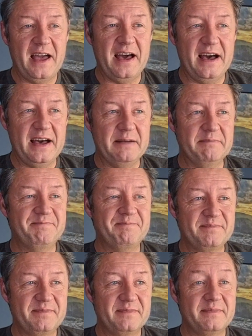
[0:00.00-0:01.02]

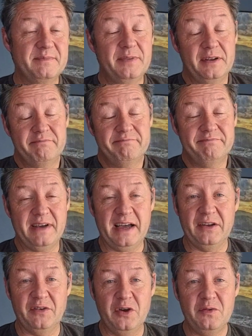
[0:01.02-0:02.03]
But I
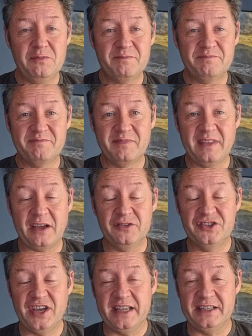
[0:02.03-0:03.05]
don't know, that could
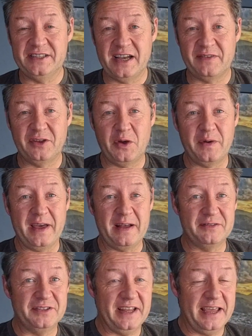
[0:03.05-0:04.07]
change after going
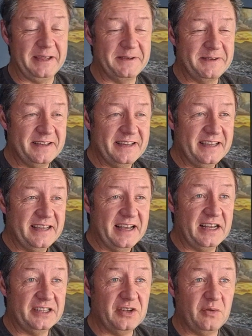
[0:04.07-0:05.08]
out today.
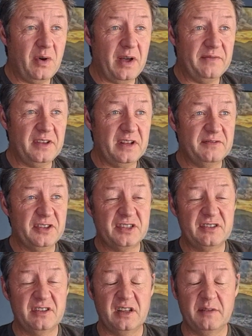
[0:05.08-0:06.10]
So what I've
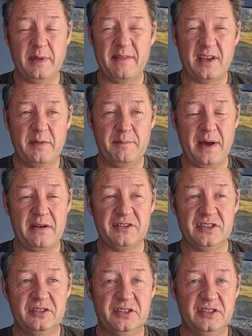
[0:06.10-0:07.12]
just done a bit of a
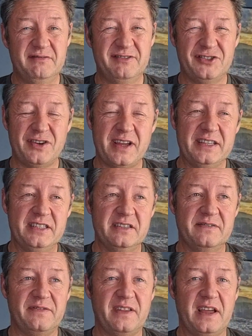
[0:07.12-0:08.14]
comparison. Try
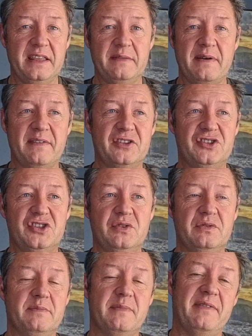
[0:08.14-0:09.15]
to fly the Mavic
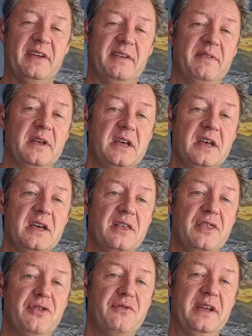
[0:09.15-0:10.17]
2 and the Mavic
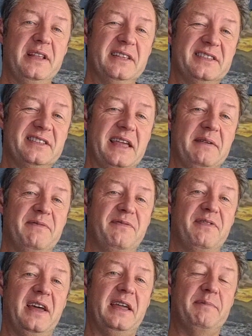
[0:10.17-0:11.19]
3 in the same
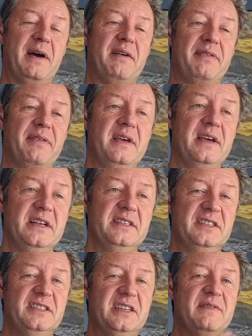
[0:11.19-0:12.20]
flight path,
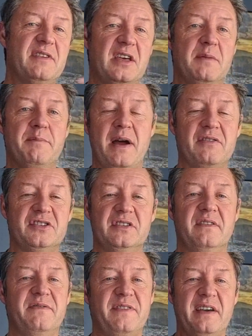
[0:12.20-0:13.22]
just to give you a
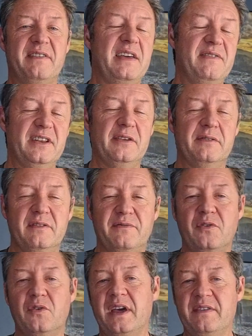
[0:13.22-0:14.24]
comparison of the 5K video and the
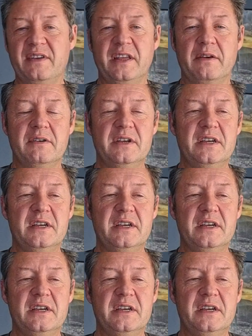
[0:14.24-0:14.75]
4K video,